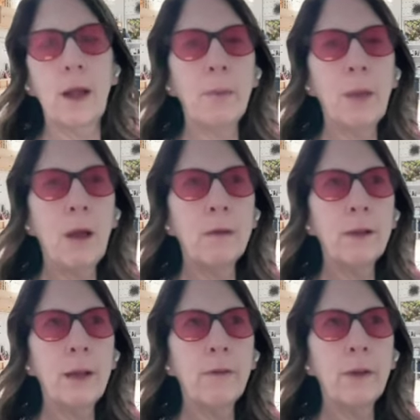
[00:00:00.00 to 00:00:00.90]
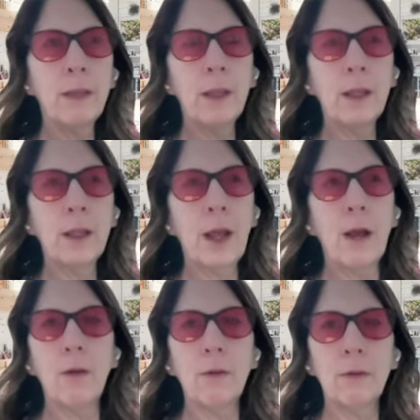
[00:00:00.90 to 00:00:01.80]
I blocked everything
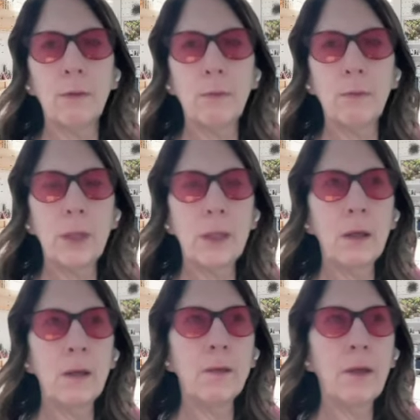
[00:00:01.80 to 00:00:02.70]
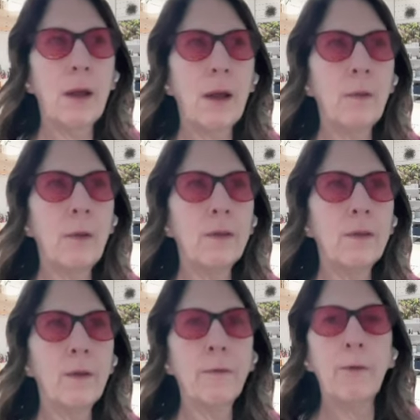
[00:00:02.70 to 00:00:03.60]
out because I
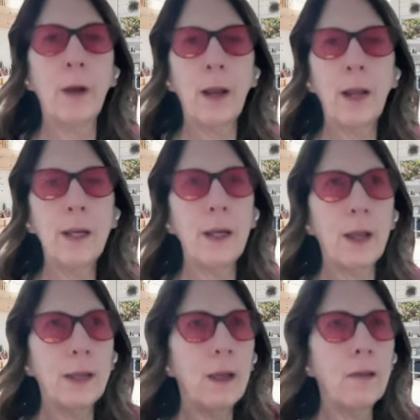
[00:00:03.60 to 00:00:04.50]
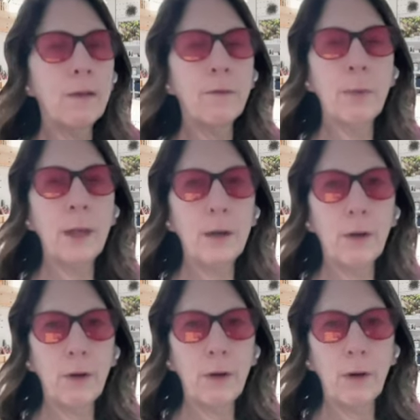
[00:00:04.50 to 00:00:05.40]
was afraid, I guess, of
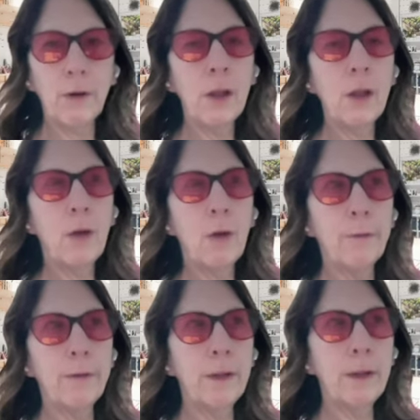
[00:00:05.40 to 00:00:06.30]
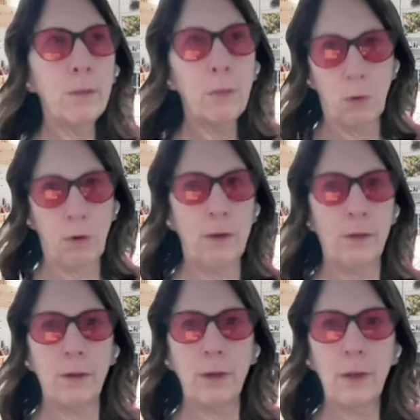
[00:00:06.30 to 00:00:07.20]
being hurt or feeling more
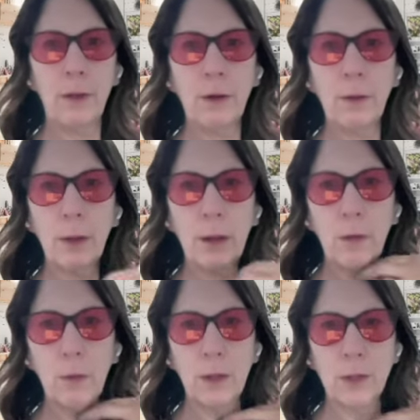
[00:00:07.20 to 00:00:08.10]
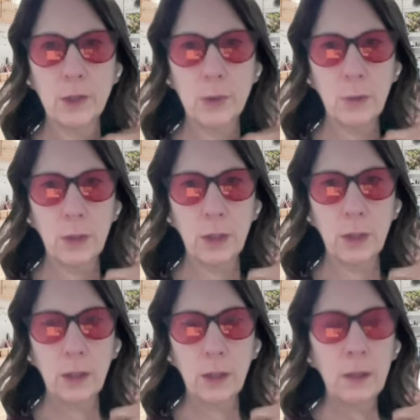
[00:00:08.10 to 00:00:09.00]
insecure. I'm not quite sure.